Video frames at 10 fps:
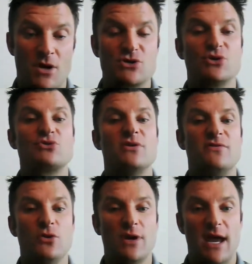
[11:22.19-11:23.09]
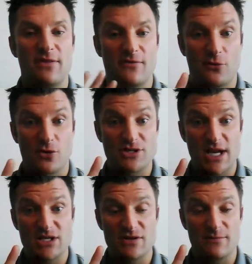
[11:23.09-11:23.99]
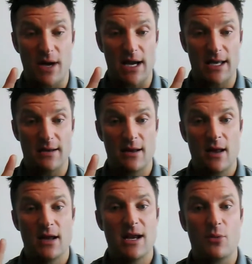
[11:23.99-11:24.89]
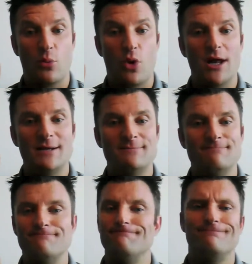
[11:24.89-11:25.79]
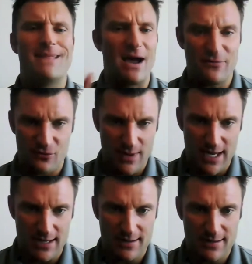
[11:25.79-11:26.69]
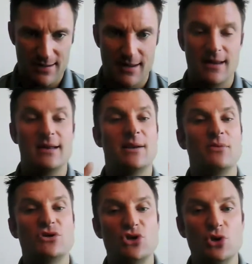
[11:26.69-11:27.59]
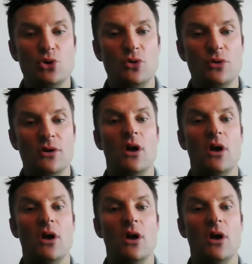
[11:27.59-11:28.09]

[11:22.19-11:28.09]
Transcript: So let's review again the 4 stages of buy-in. Number 1, not for me. Number 2,